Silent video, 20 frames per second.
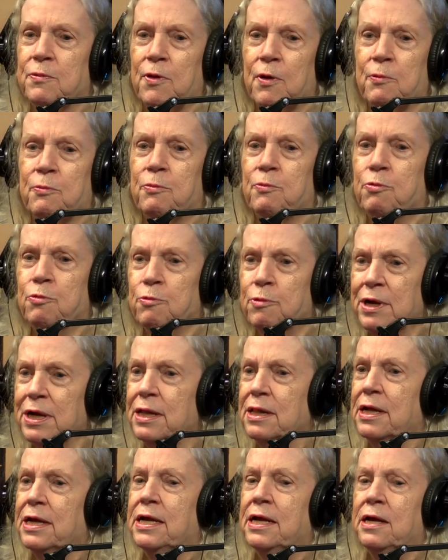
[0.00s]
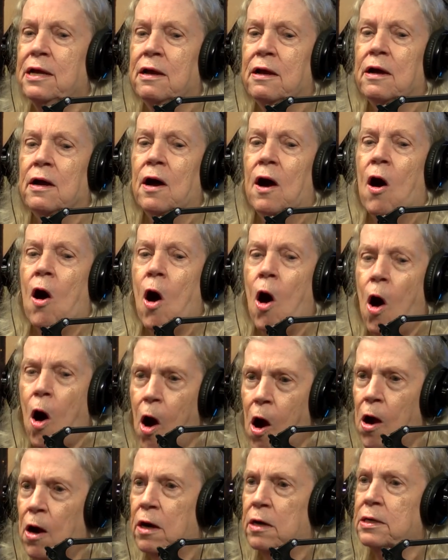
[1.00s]
the really
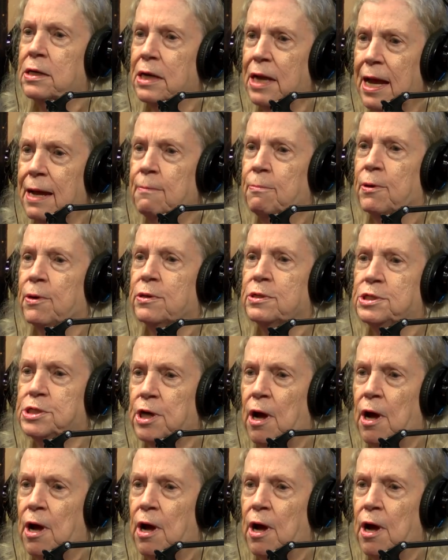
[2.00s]
hard labor